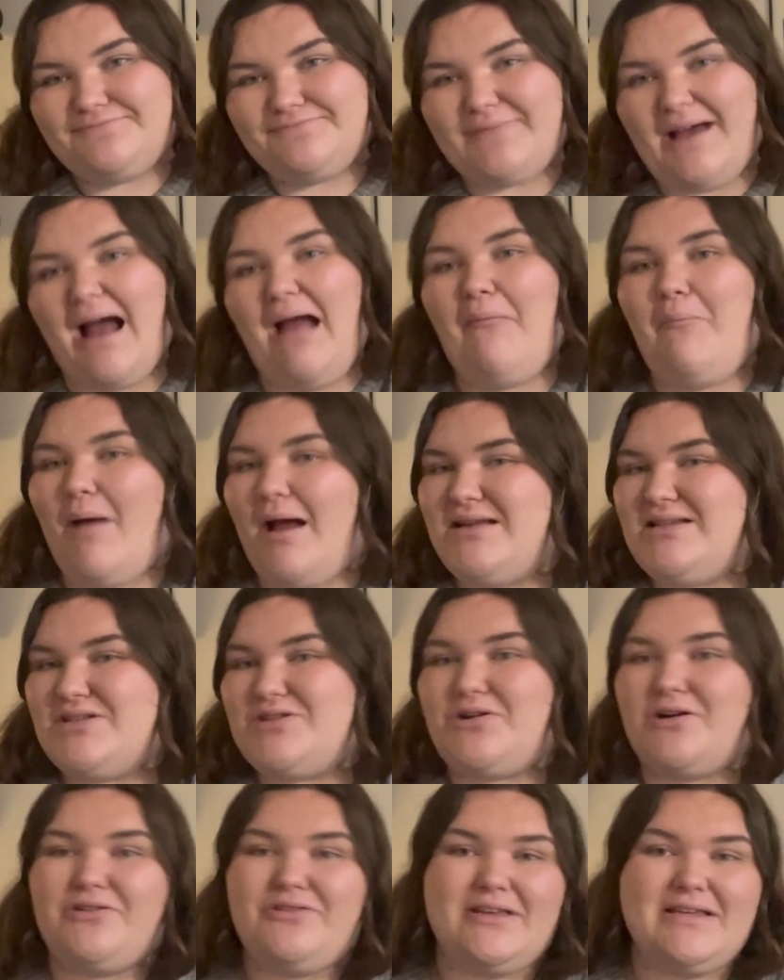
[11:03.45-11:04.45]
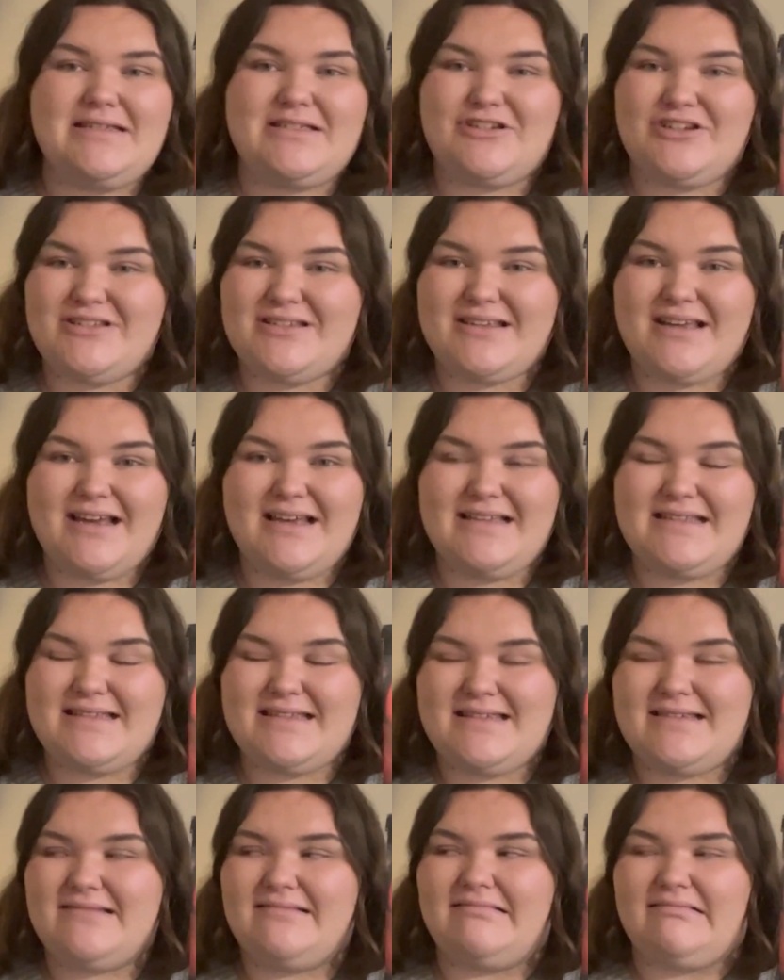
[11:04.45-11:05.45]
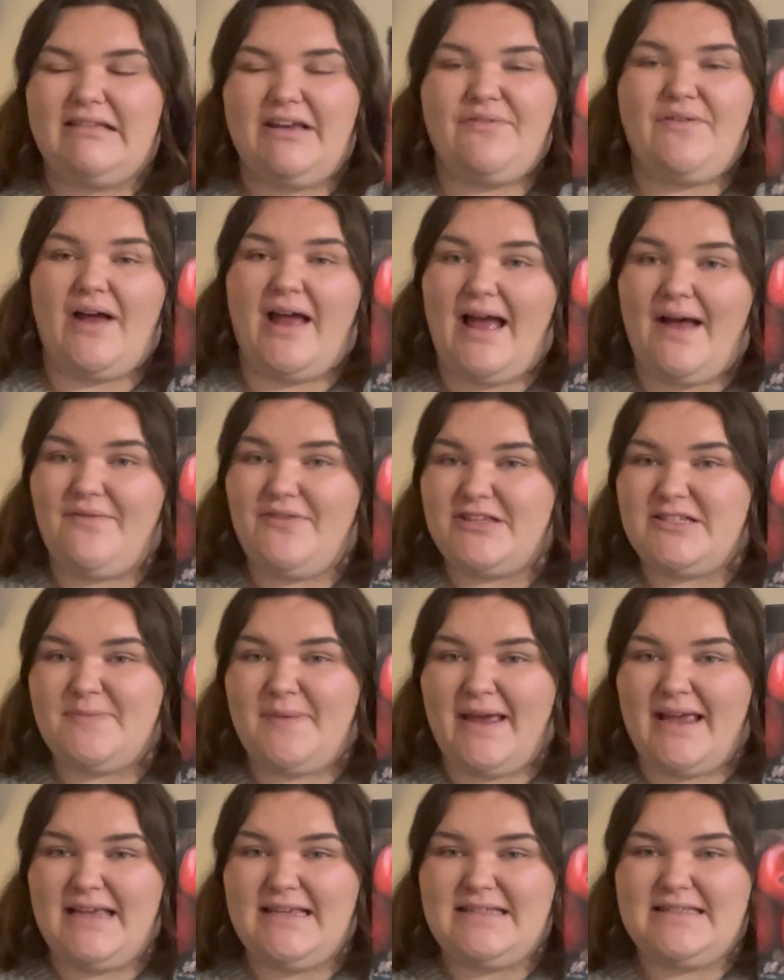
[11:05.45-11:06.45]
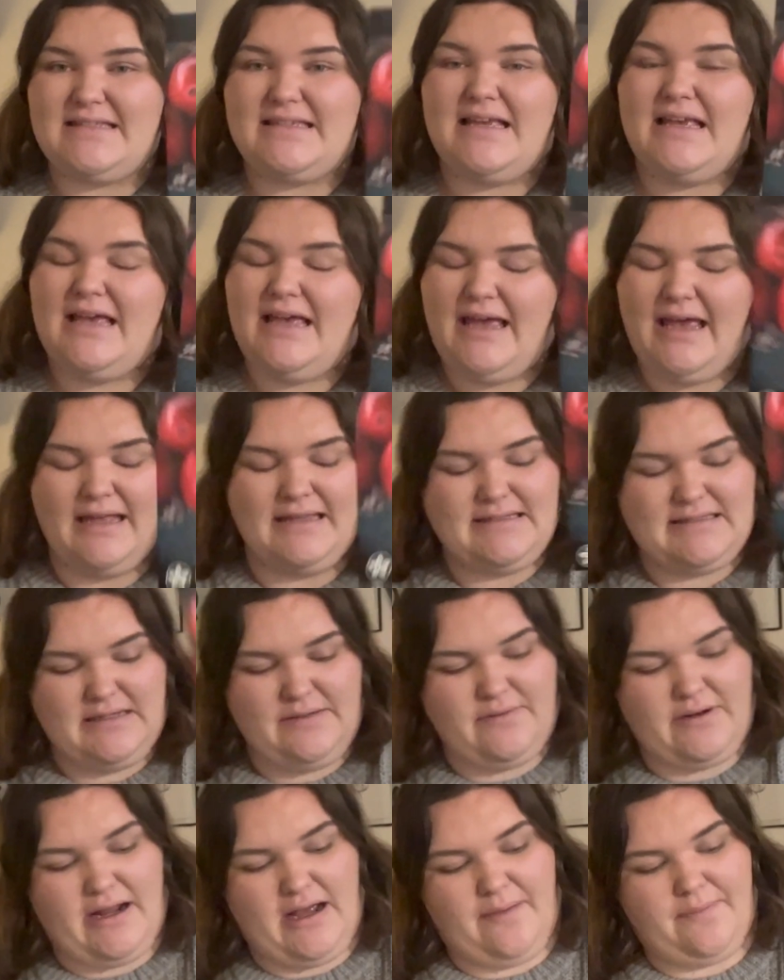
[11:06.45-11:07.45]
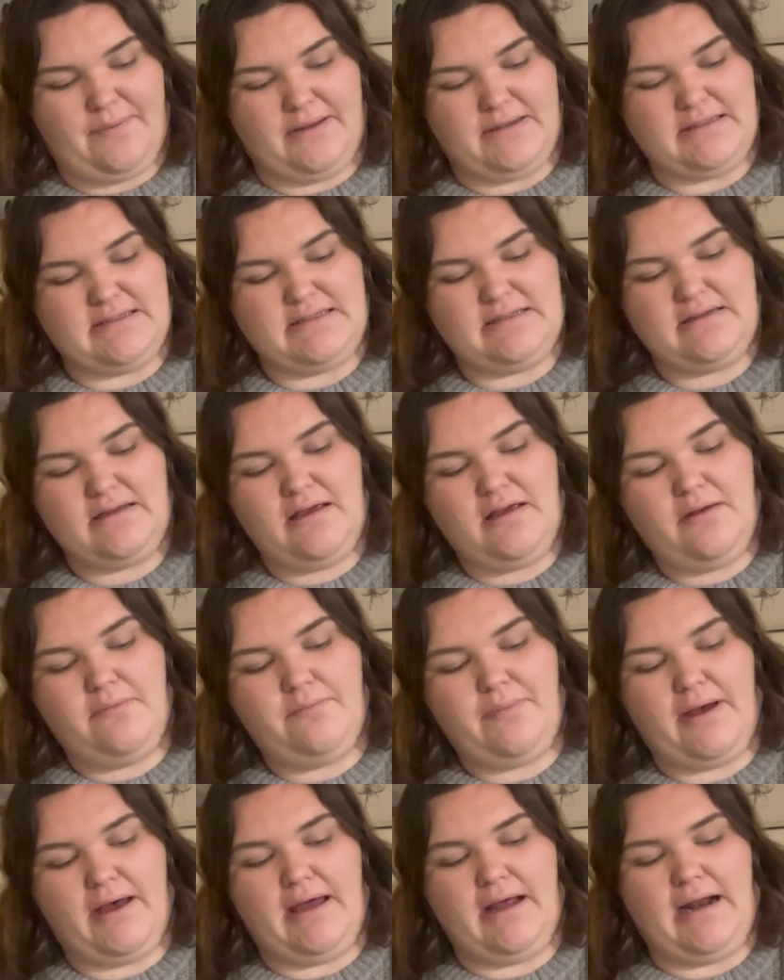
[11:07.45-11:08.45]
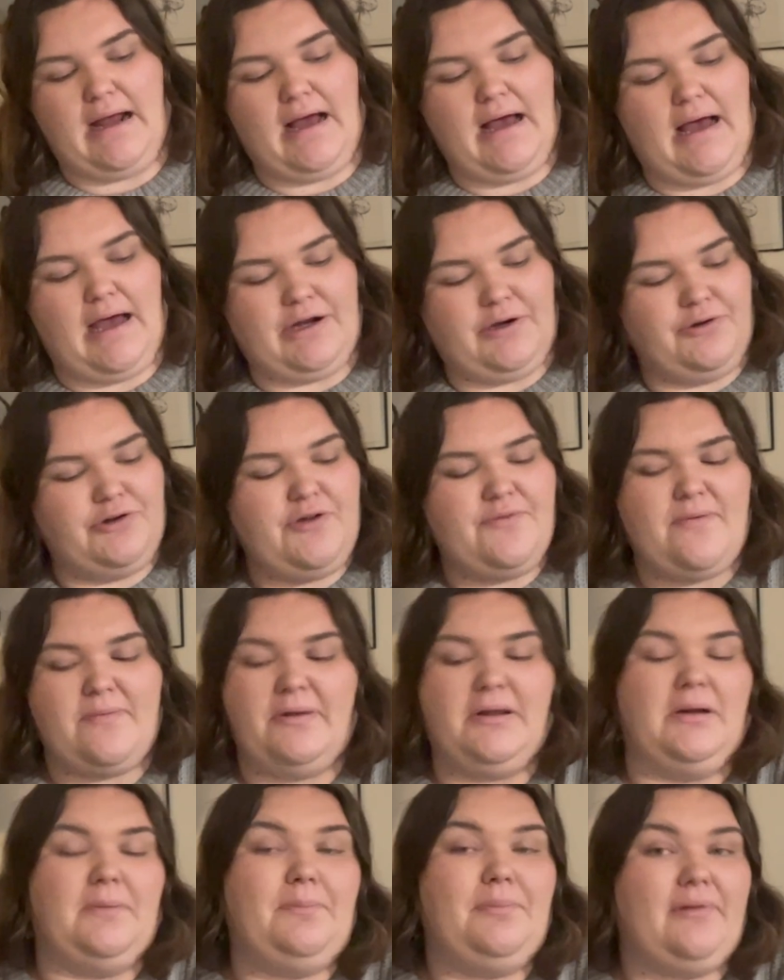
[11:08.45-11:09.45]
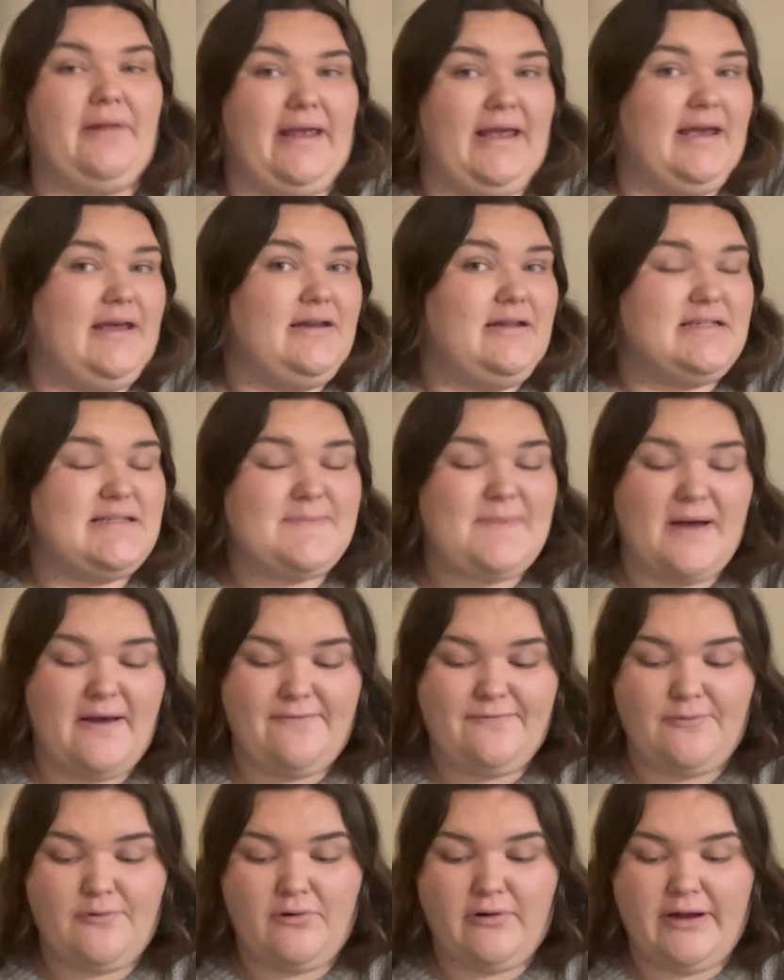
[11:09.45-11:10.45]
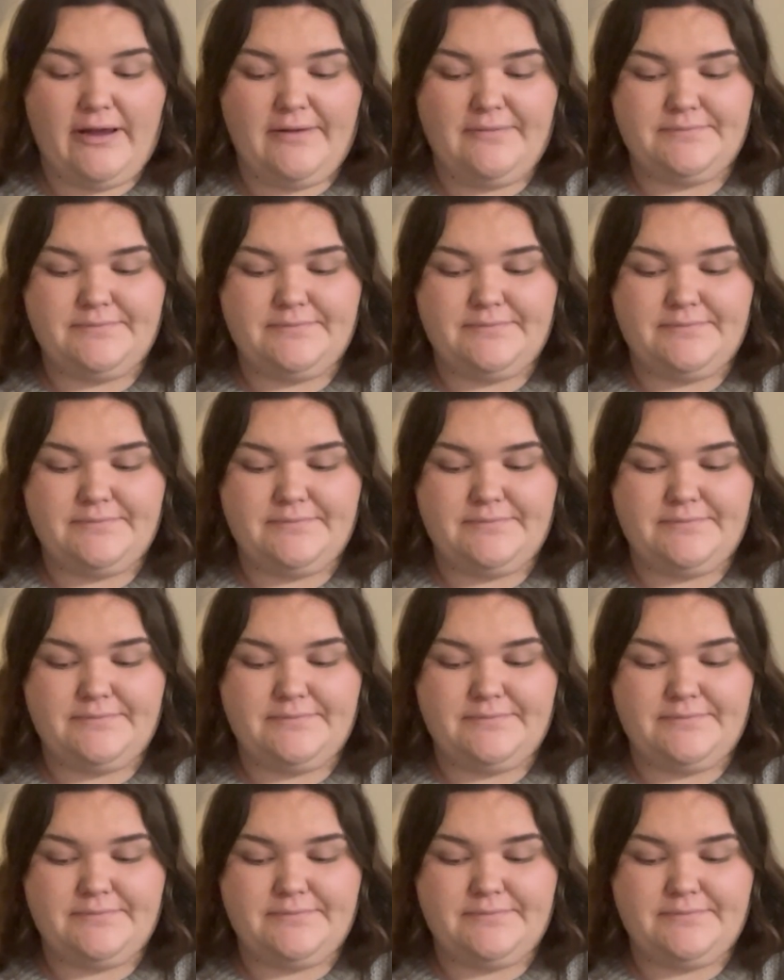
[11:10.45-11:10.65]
I might start this just because if I have the space and see what happens, but I don't know if I'm gonna plan a spot for it.